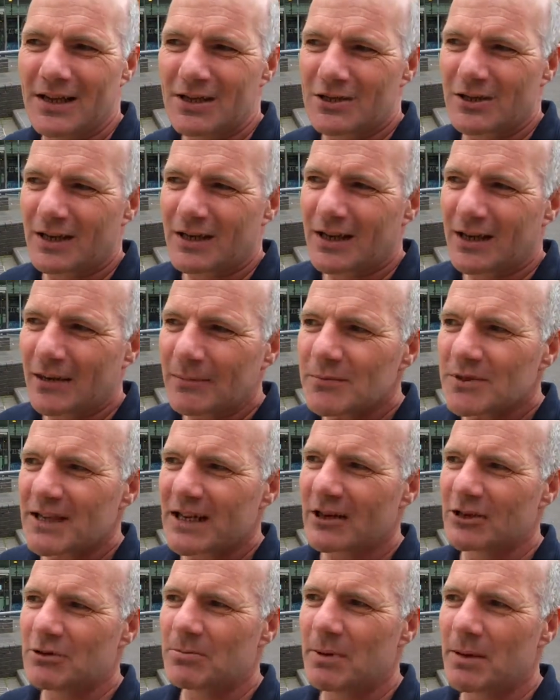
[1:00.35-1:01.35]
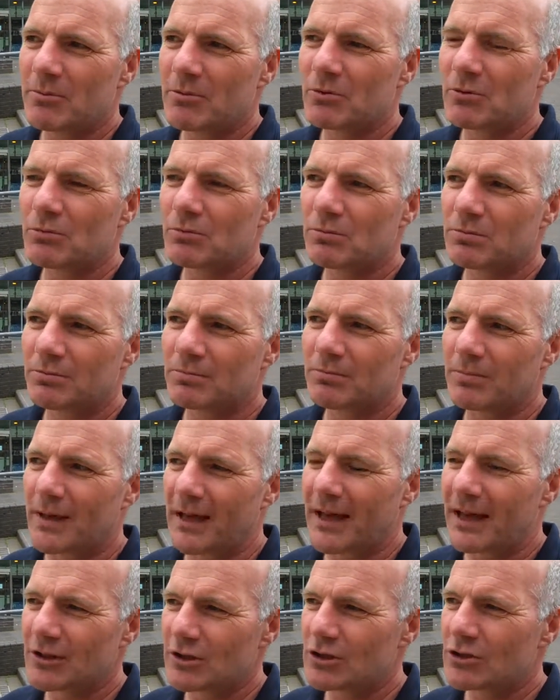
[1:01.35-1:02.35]
So it comes down to people
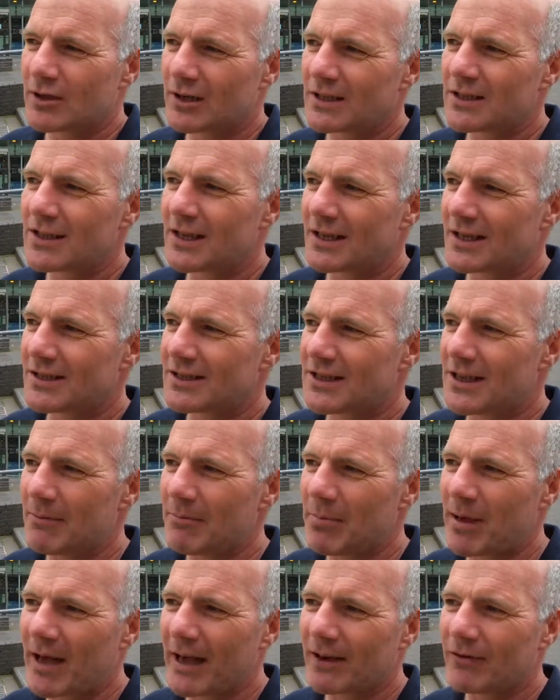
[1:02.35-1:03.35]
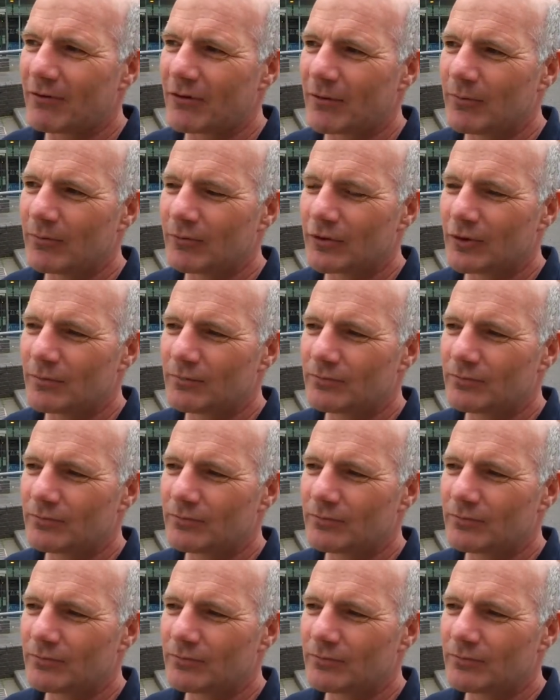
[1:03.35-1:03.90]
actually trying to take a step back from